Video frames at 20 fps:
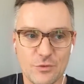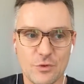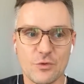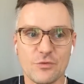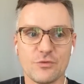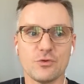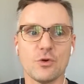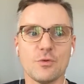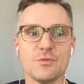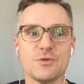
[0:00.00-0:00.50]

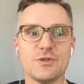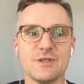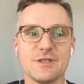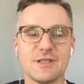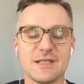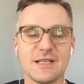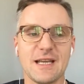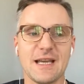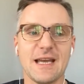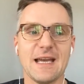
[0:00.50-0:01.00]
All his
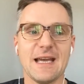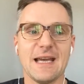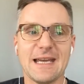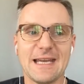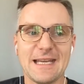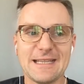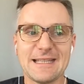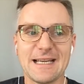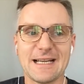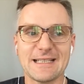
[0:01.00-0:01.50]
friends,
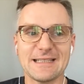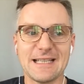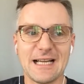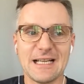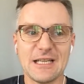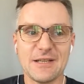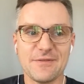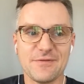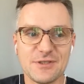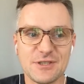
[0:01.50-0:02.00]
not
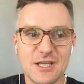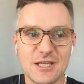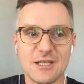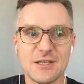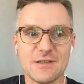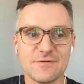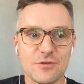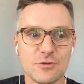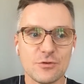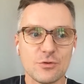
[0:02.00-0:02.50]
chosen by
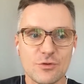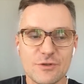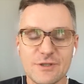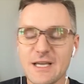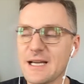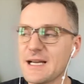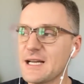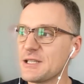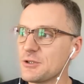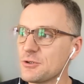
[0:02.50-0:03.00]
anyone, are
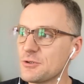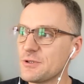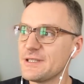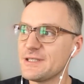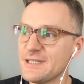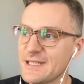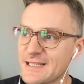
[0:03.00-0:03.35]
trembling.